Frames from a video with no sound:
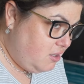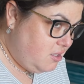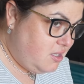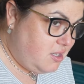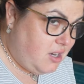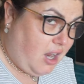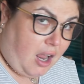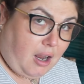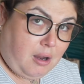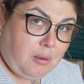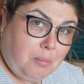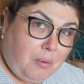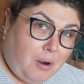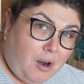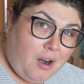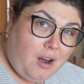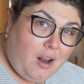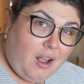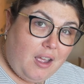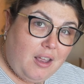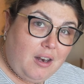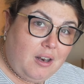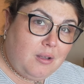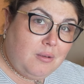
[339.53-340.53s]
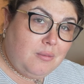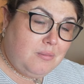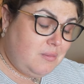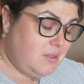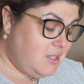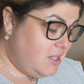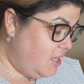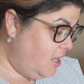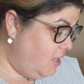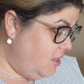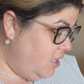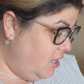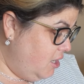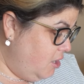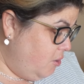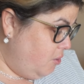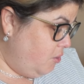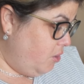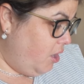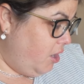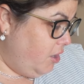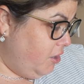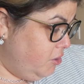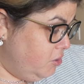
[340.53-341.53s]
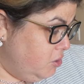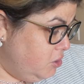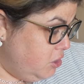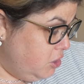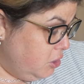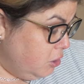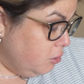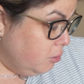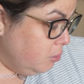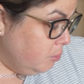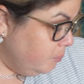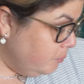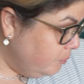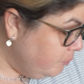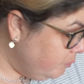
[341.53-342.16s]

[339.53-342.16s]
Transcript: snack bar items that they no longer do.